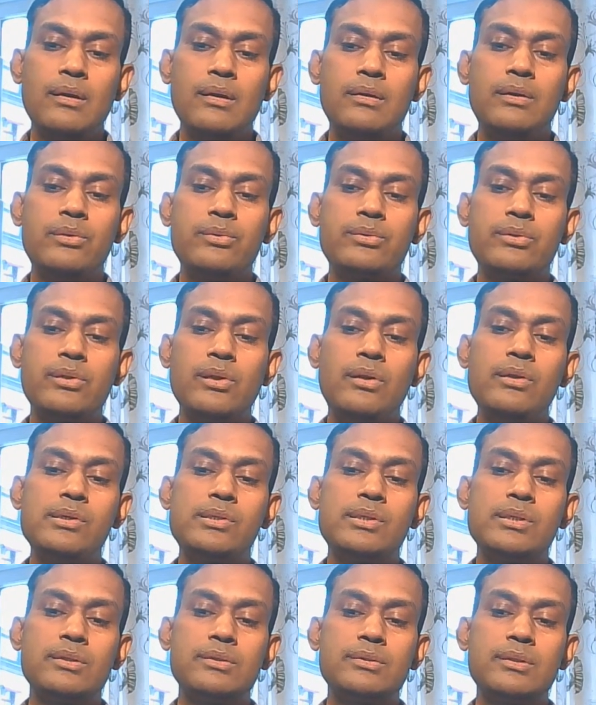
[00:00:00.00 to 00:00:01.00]
new
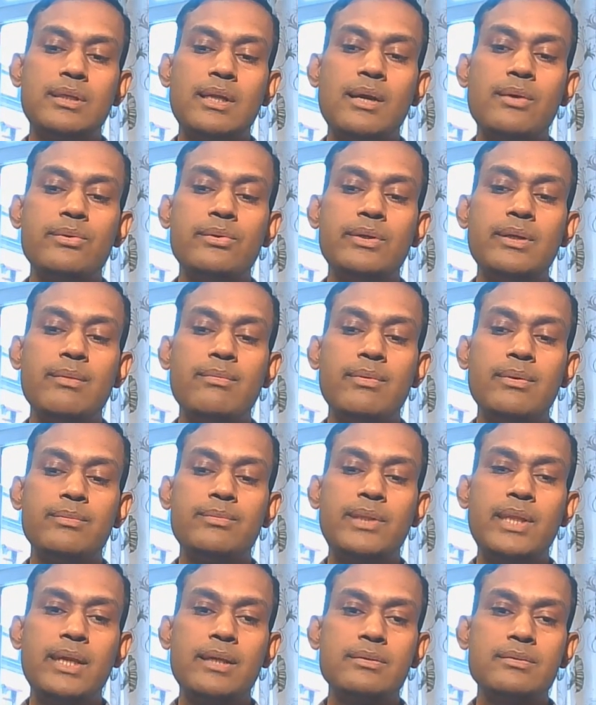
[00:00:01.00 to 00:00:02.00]
solutions, and how you
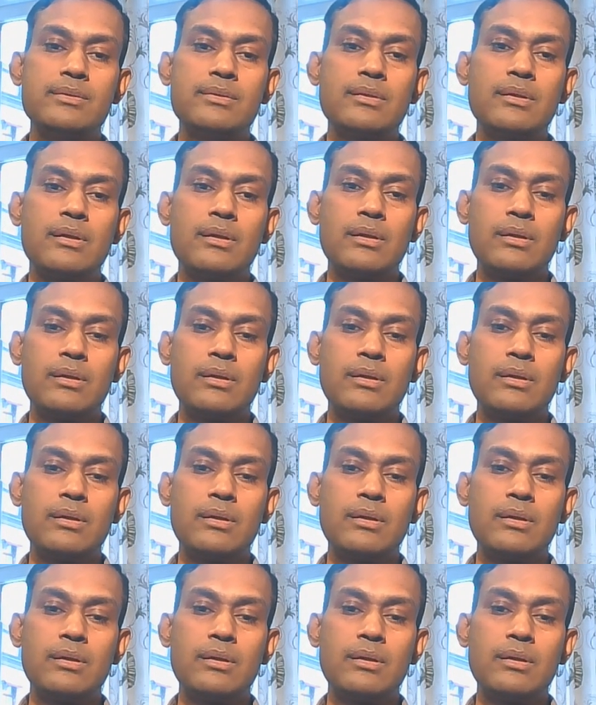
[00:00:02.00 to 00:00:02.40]
develop things.